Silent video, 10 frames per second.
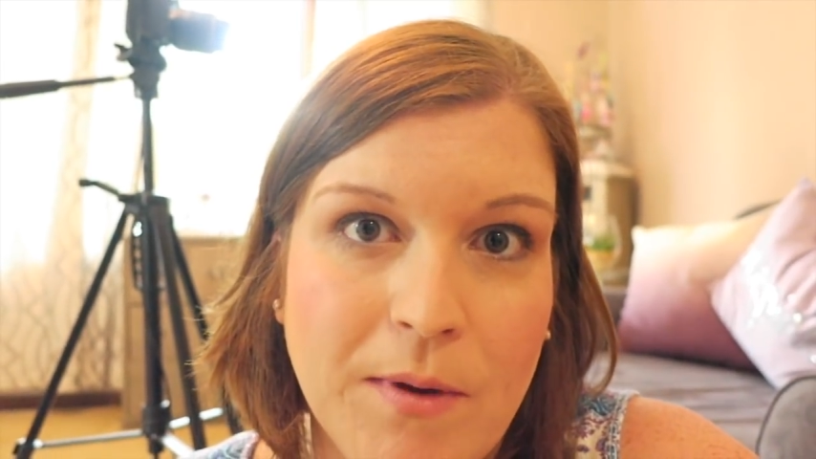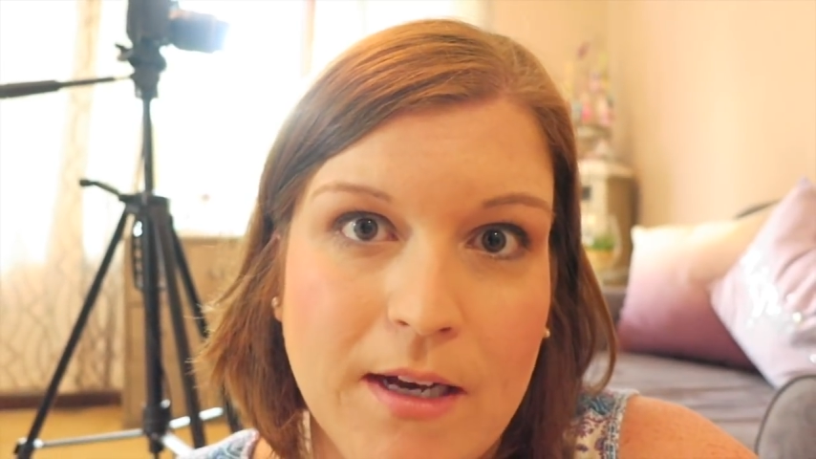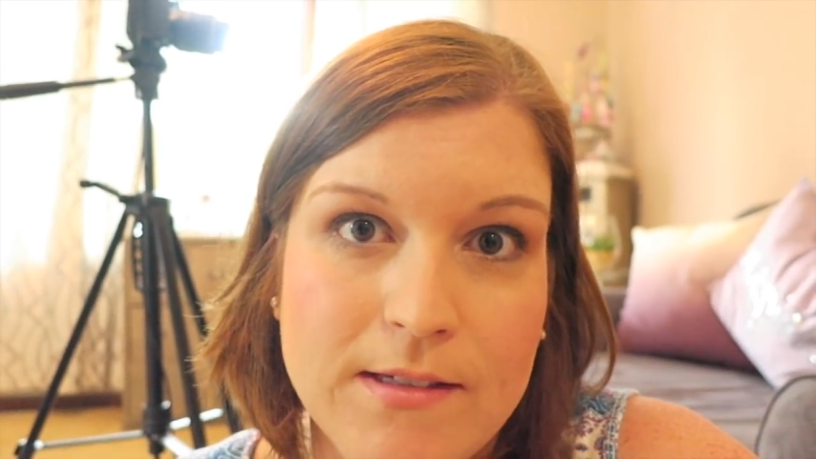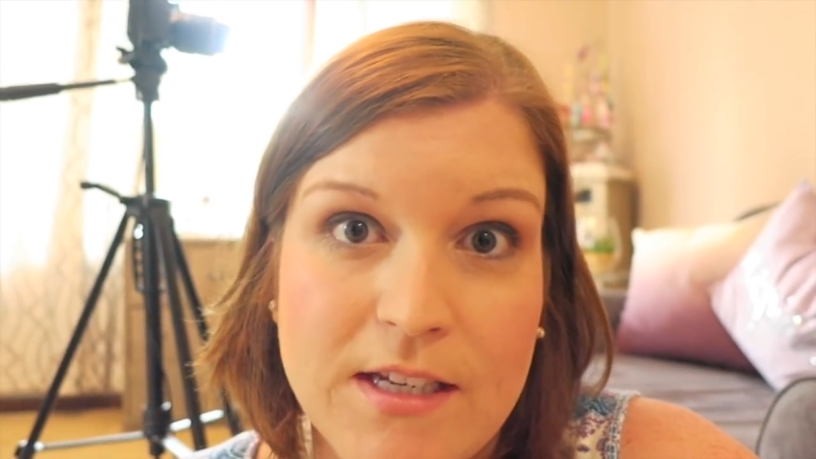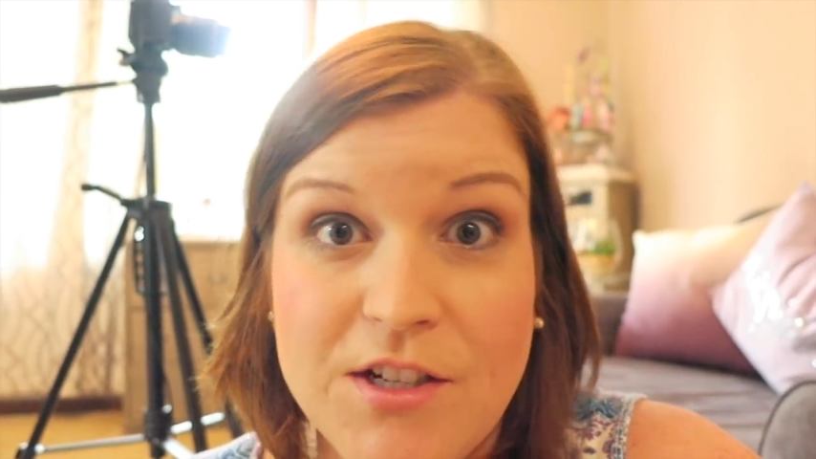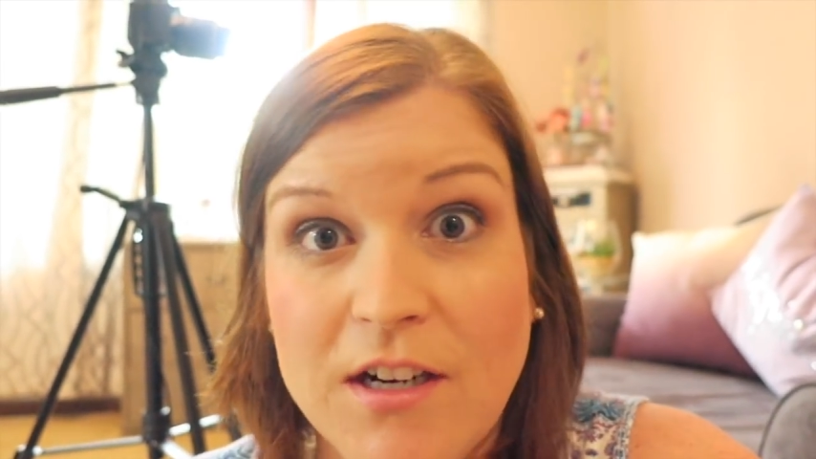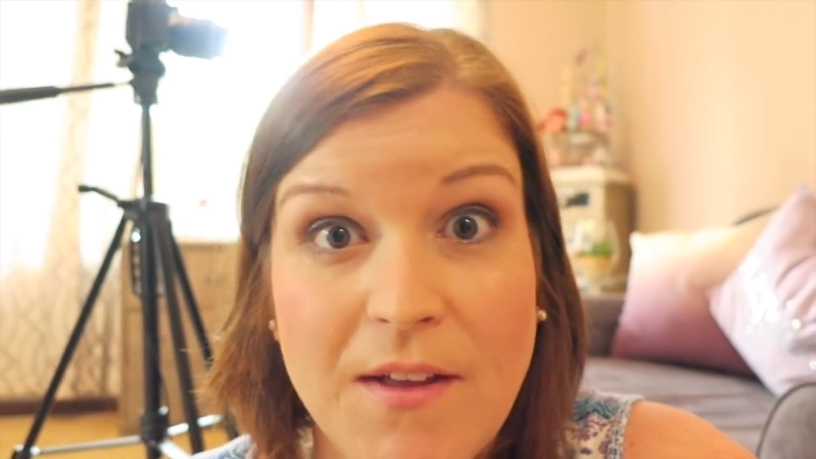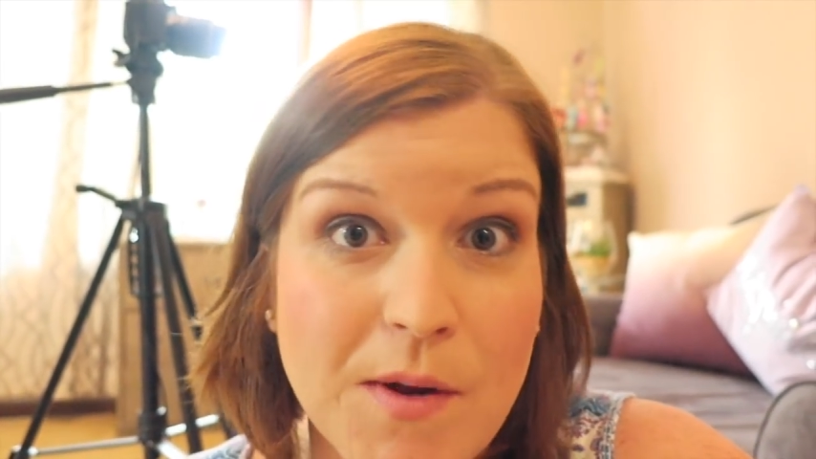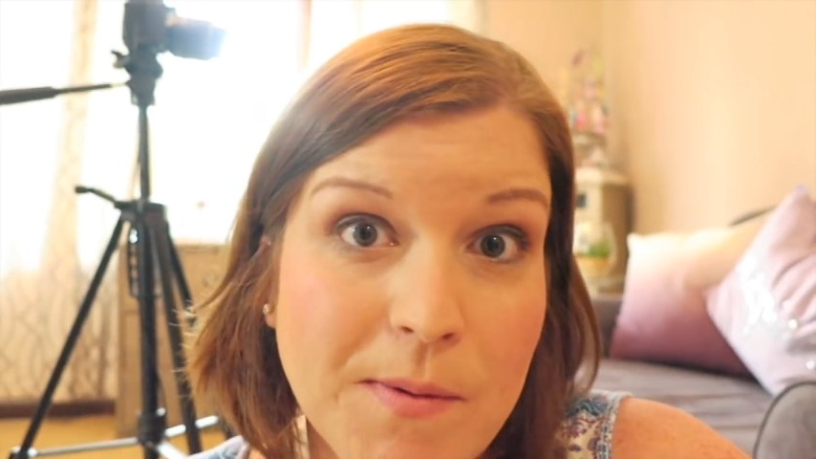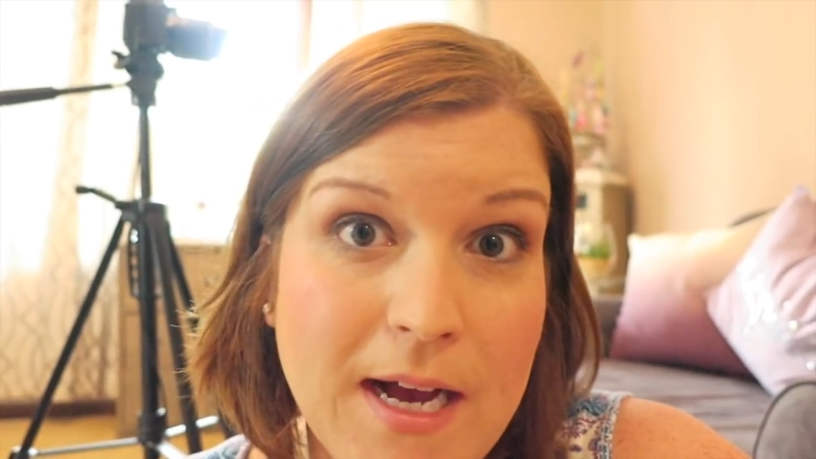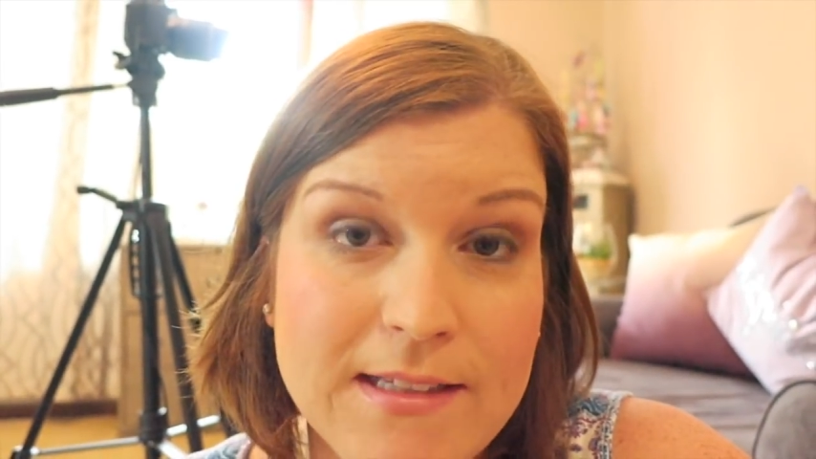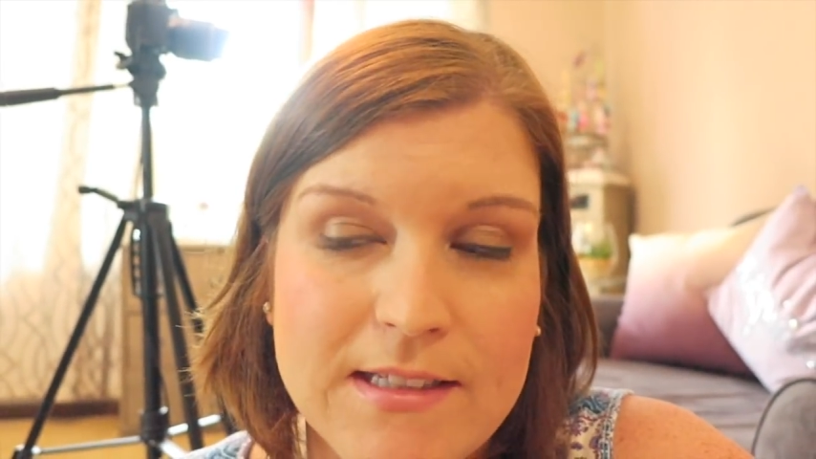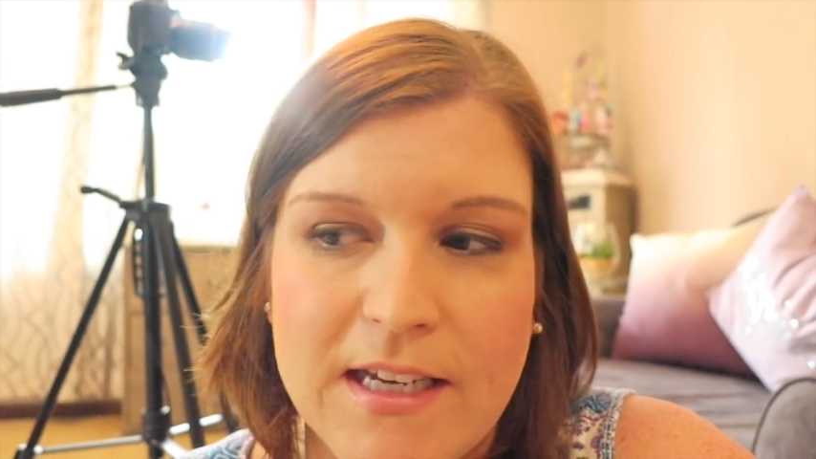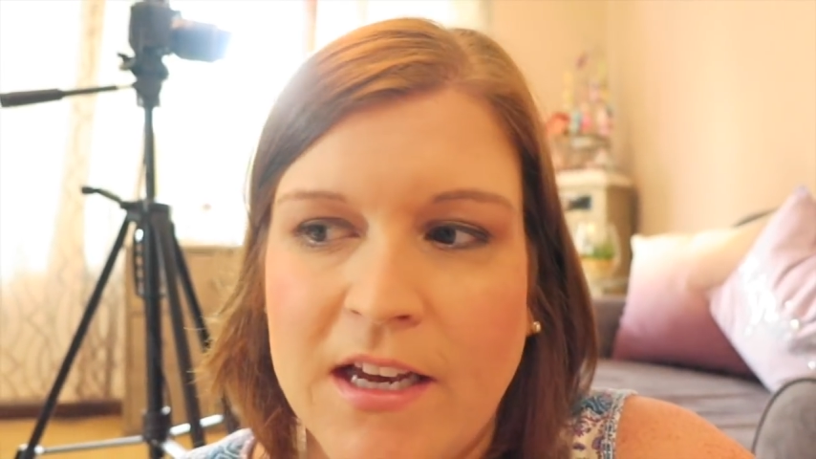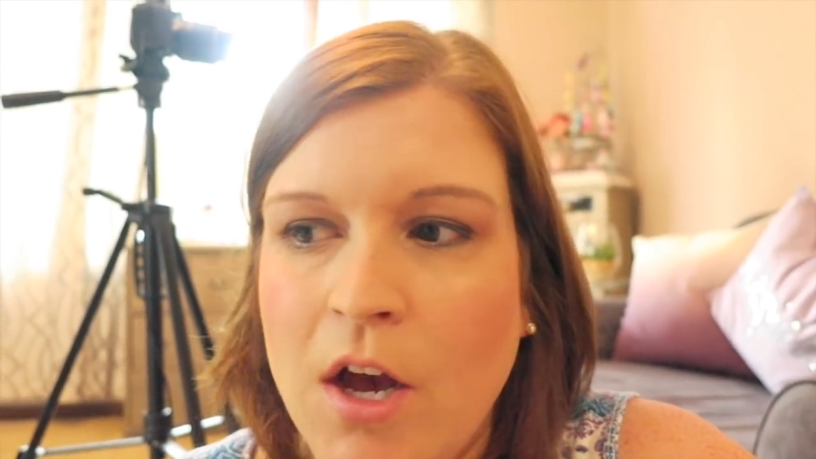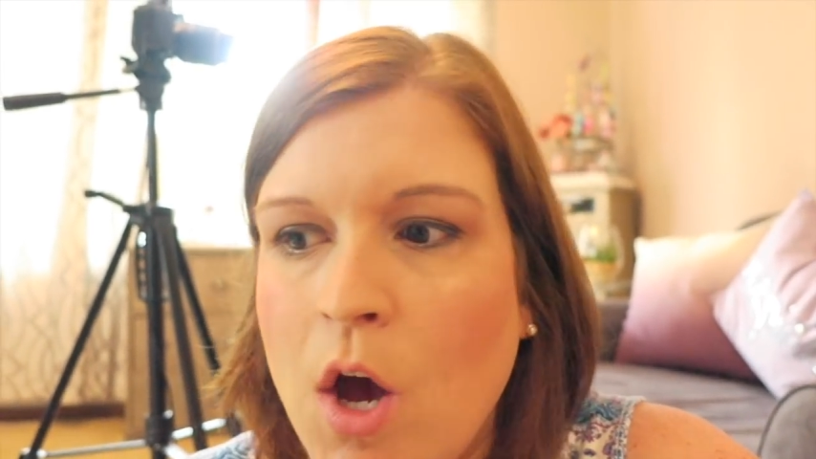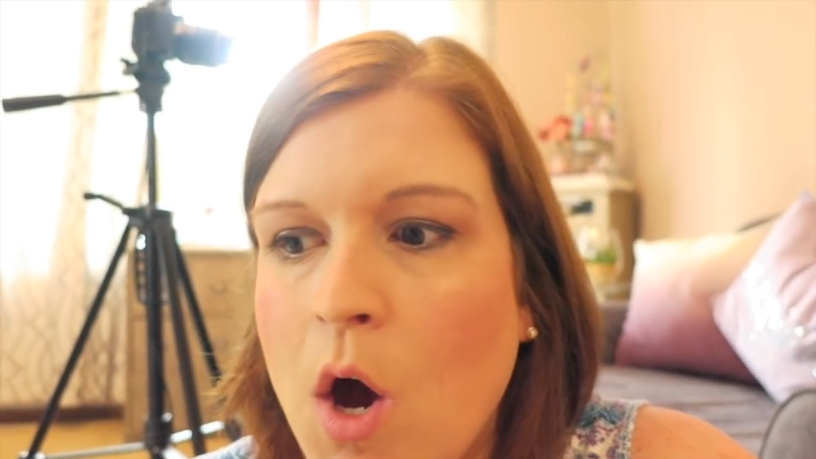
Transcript: because they turn out their plastic,